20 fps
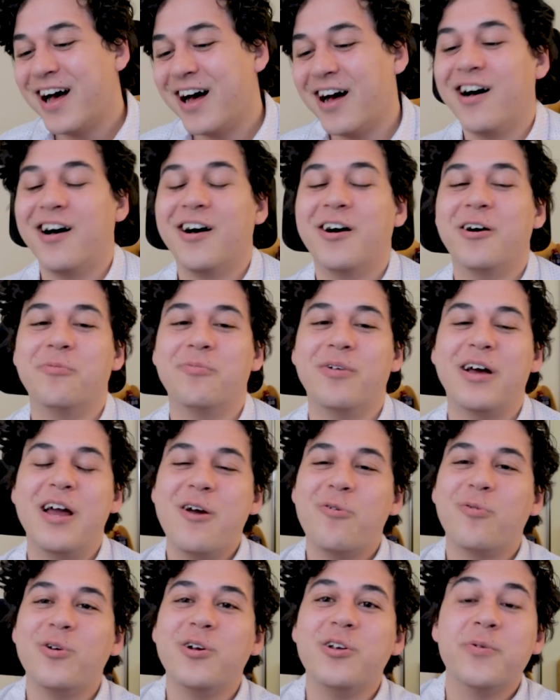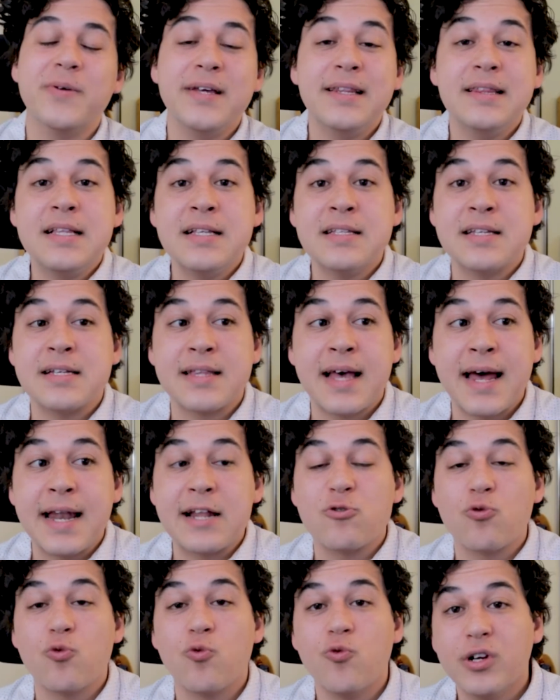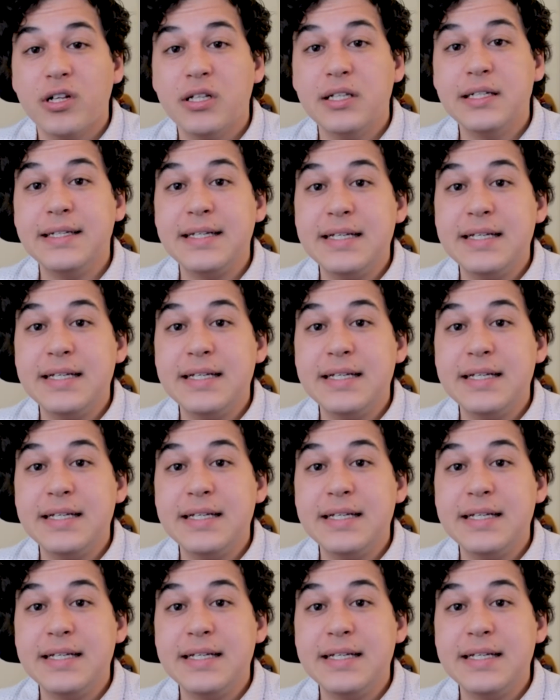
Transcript: When you're doing things like that, it's really